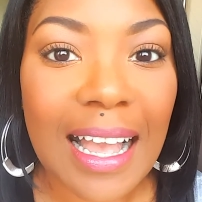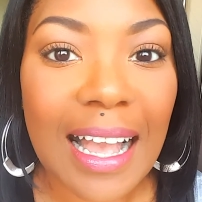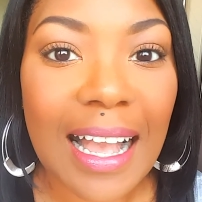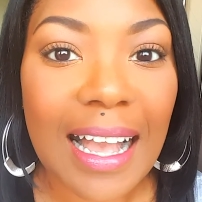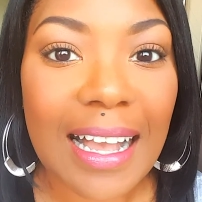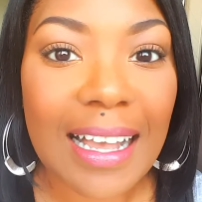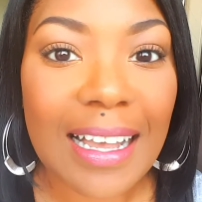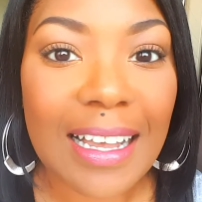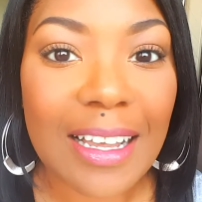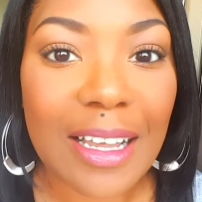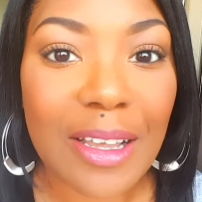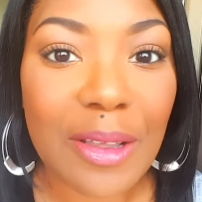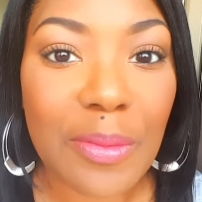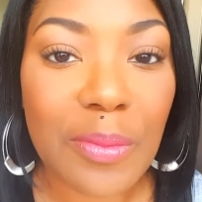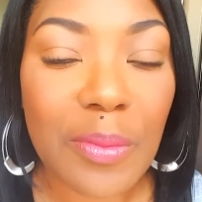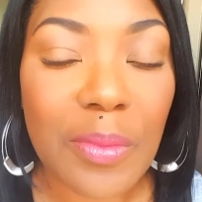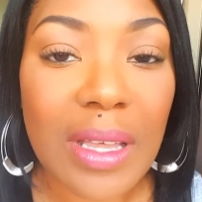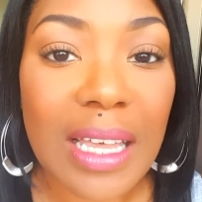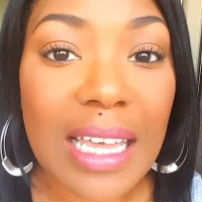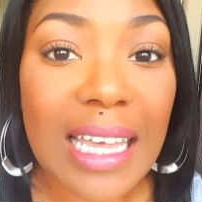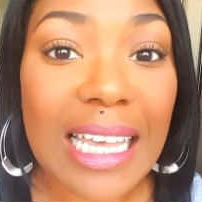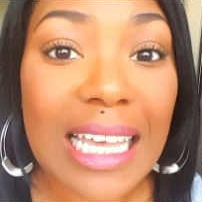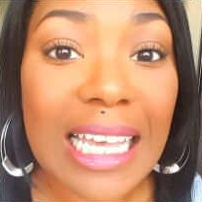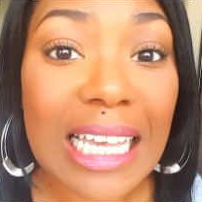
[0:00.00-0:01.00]

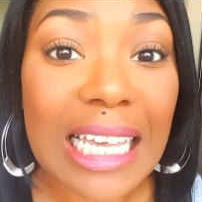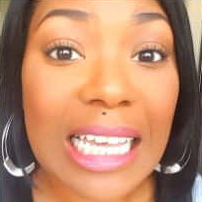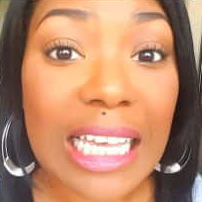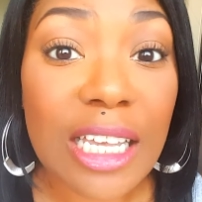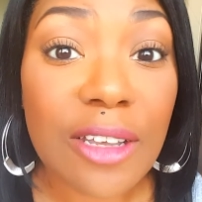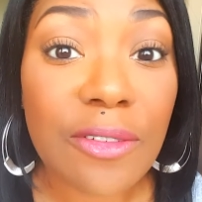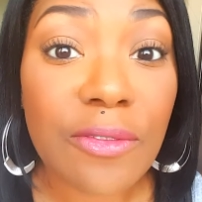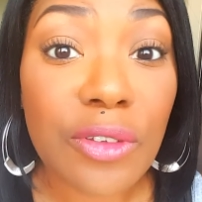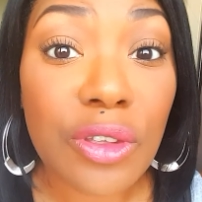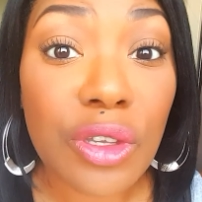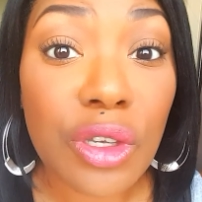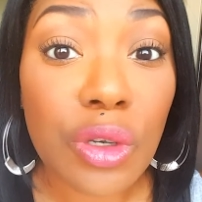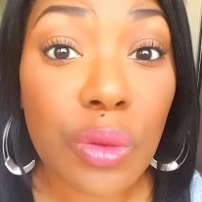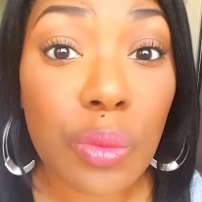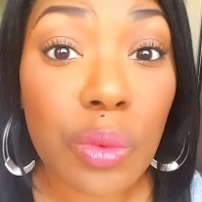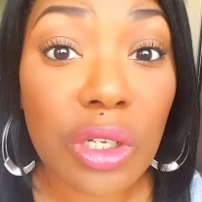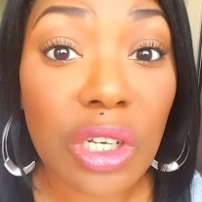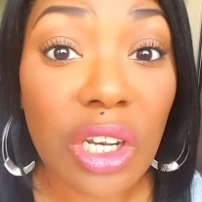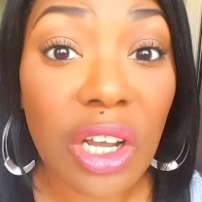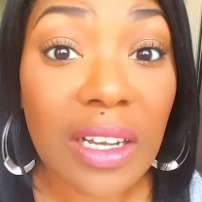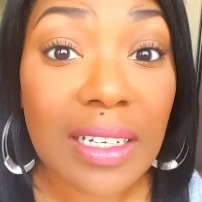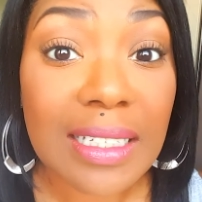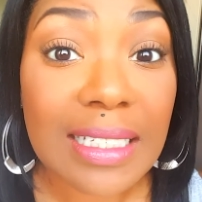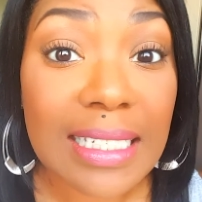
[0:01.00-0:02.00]
If you would
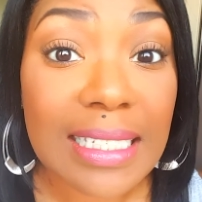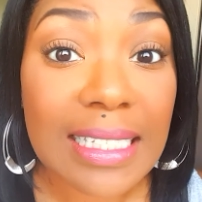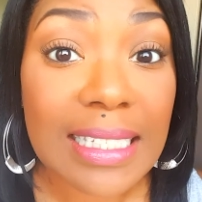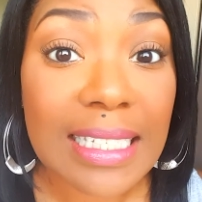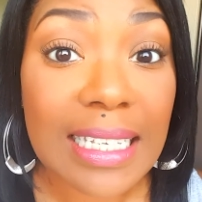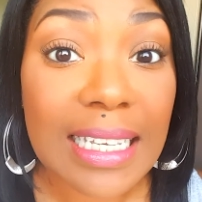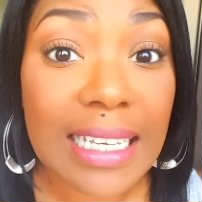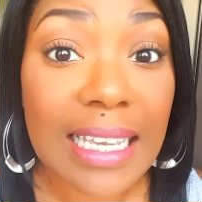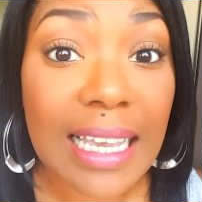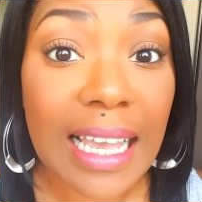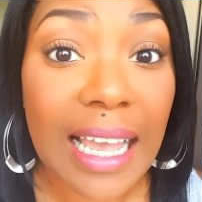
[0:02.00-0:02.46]
like to see